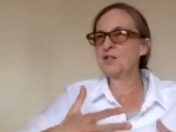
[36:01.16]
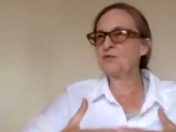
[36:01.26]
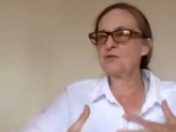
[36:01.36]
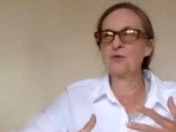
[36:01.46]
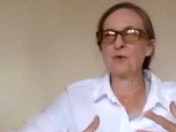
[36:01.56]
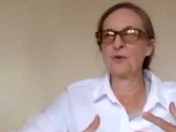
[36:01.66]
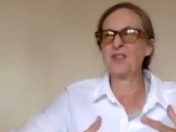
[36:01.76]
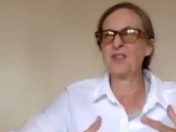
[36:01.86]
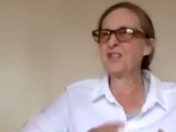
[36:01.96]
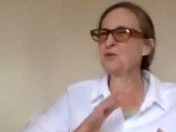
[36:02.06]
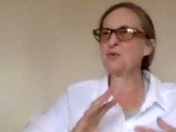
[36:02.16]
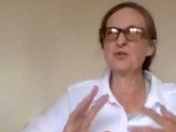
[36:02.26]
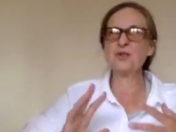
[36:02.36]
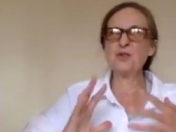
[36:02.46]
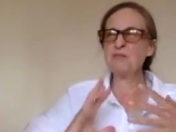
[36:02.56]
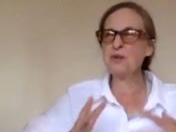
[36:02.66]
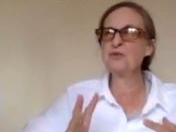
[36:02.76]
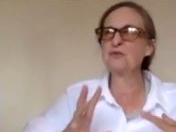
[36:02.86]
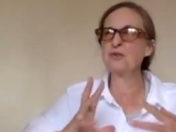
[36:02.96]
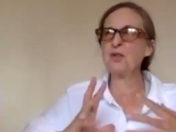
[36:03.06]
for it. That's also the
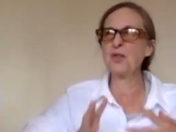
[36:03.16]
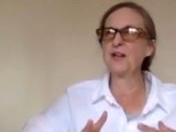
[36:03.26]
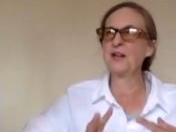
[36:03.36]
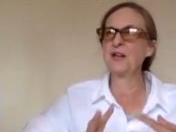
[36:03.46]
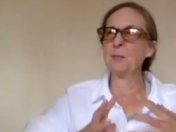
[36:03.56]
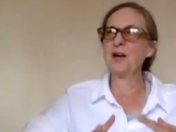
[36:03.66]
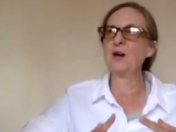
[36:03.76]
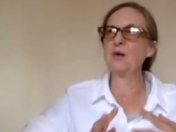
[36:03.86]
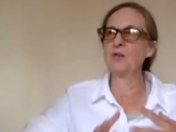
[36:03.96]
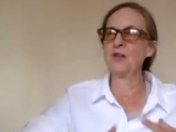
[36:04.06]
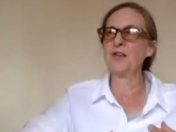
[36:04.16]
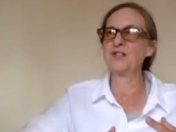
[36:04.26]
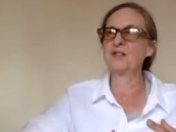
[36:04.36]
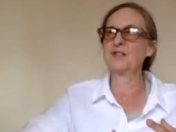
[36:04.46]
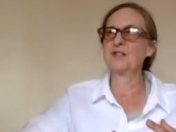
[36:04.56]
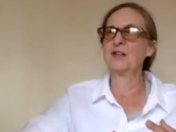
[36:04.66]
beautiful thing about this.